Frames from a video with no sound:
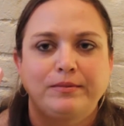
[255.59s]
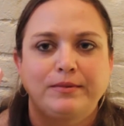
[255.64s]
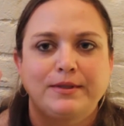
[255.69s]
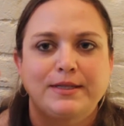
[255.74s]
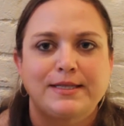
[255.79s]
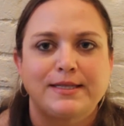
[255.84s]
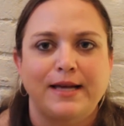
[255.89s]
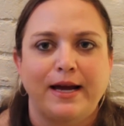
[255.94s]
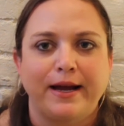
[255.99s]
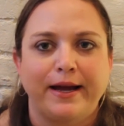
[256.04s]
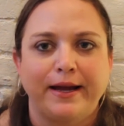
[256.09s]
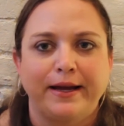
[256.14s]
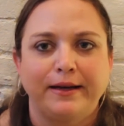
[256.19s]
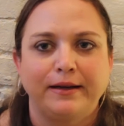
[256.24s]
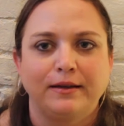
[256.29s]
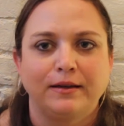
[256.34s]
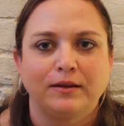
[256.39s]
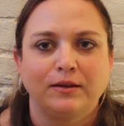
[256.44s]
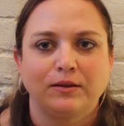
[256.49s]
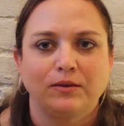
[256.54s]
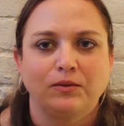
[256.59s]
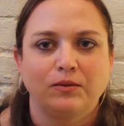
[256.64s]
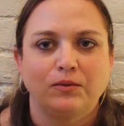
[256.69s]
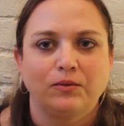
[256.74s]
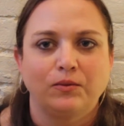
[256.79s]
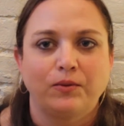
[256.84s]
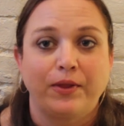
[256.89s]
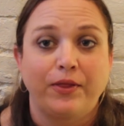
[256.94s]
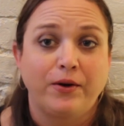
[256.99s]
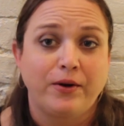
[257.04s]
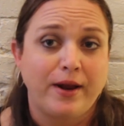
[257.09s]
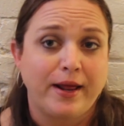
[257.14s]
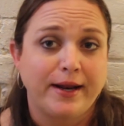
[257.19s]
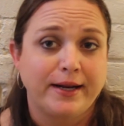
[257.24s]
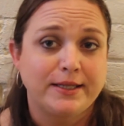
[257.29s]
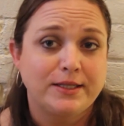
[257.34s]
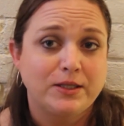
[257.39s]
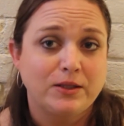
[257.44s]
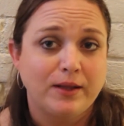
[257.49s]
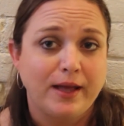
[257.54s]
decide whether or not
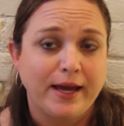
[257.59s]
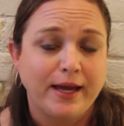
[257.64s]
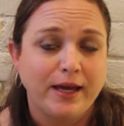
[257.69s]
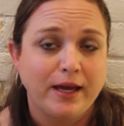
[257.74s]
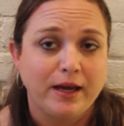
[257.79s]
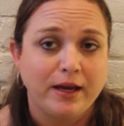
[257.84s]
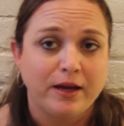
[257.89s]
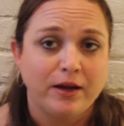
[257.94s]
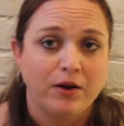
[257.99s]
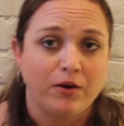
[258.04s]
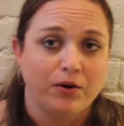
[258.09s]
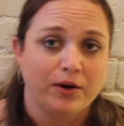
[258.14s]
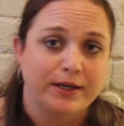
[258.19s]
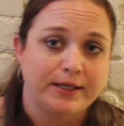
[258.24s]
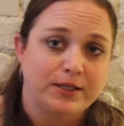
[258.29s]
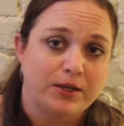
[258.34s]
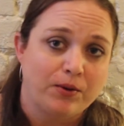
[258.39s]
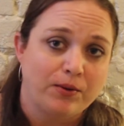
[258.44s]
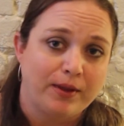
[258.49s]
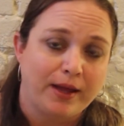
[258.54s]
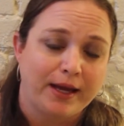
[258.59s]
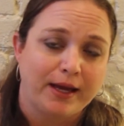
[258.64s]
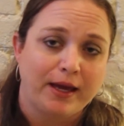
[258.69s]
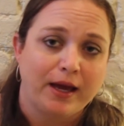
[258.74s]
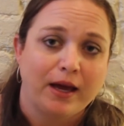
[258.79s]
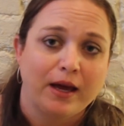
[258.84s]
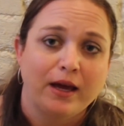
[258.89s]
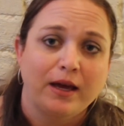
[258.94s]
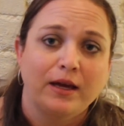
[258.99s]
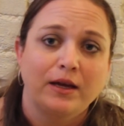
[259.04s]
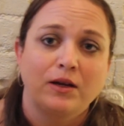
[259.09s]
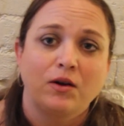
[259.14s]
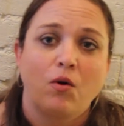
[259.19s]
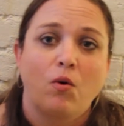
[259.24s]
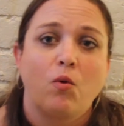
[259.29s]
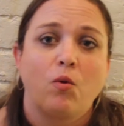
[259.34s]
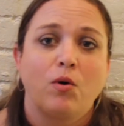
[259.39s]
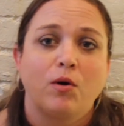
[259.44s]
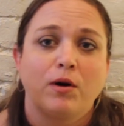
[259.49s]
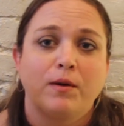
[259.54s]
I do like it or I don't like it,
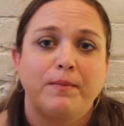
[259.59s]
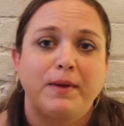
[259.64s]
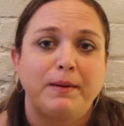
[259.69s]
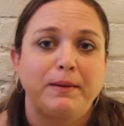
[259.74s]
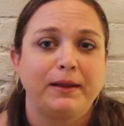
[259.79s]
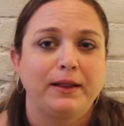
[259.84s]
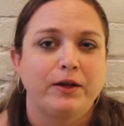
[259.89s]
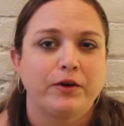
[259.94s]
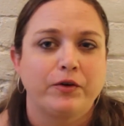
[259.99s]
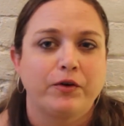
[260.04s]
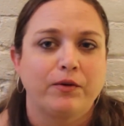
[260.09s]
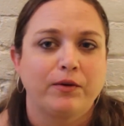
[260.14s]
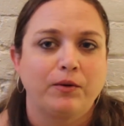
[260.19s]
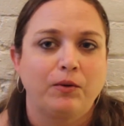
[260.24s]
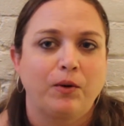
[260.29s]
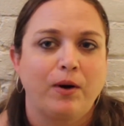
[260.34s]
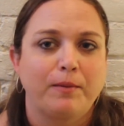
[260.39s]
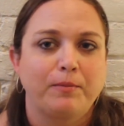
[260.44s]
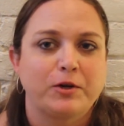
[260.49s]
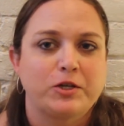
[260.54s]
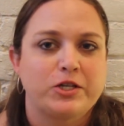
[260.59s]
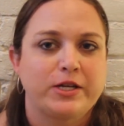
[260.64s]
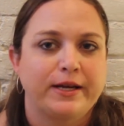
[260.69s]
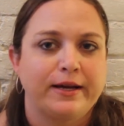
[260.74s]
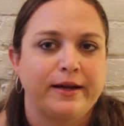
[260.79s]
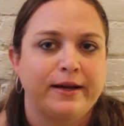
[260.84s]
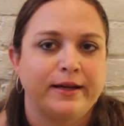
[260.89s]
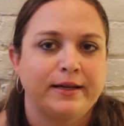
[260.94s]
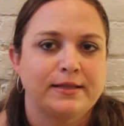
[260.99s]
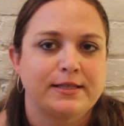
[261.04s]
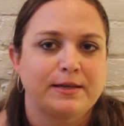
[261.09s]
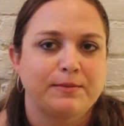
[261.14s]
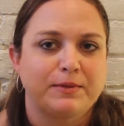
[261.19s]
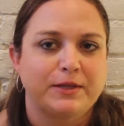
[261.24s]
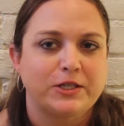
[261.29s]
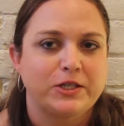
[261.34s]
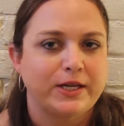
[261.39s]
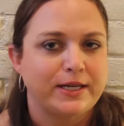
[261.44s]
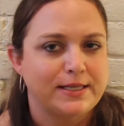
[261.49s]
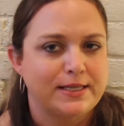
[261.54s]
or maybe learn to appreciate some of
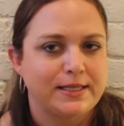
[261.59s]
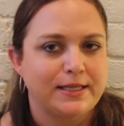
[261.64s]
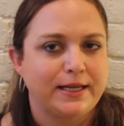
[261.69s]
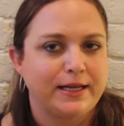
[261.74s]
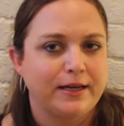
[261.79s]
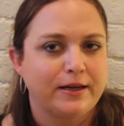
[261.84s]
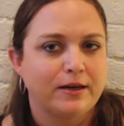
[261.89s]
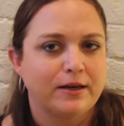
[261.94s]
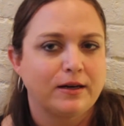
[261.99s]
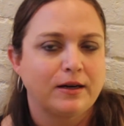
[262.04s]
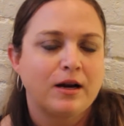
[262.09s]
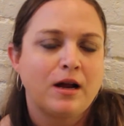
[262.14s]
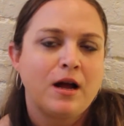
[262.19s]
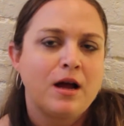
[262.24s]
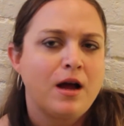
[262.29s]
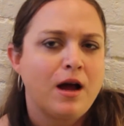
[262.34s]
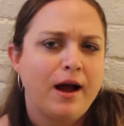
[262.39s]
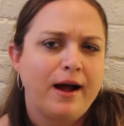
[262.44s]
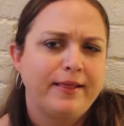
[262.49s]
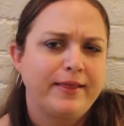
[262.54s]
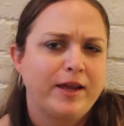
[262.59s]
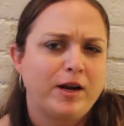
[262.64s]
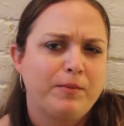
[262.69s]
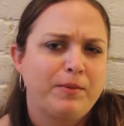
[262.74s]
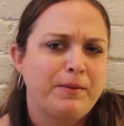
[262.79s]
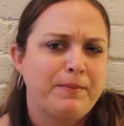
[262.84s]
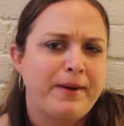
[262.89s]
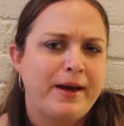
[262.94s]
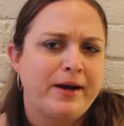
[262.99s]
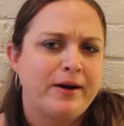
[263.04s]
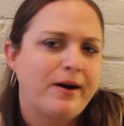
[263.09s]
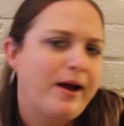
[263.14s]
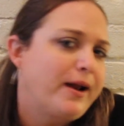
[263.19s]
the shades in here a little bit better.